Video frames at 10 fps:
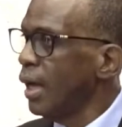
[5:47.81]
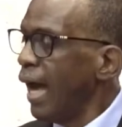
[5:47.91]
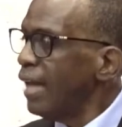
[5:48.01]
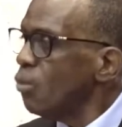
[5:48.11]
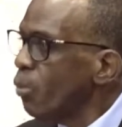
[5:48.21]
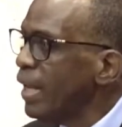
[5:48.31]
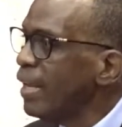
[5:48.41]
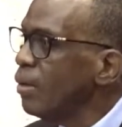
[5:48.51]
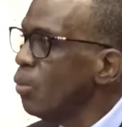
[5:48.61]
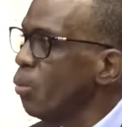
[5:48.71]
And
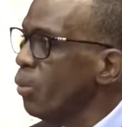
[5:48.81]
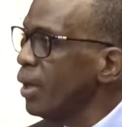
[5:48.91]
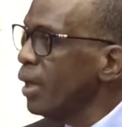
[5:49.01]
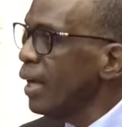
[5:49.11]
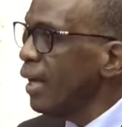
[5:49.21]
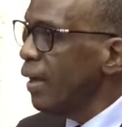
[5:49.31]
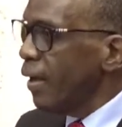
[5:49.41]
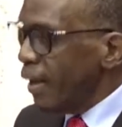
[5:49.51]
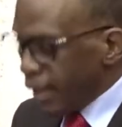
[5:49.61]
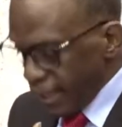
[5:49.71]
when we
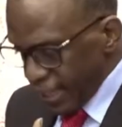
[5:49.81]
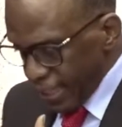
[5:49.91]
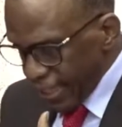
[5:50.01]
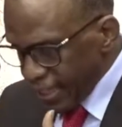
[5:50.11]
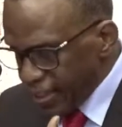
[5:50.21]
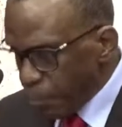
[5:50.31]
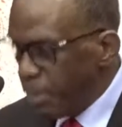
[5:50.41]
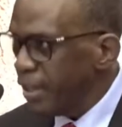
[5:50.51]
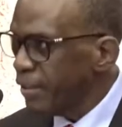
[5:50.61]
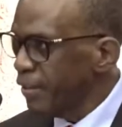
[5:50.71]

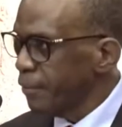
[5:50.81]
debate,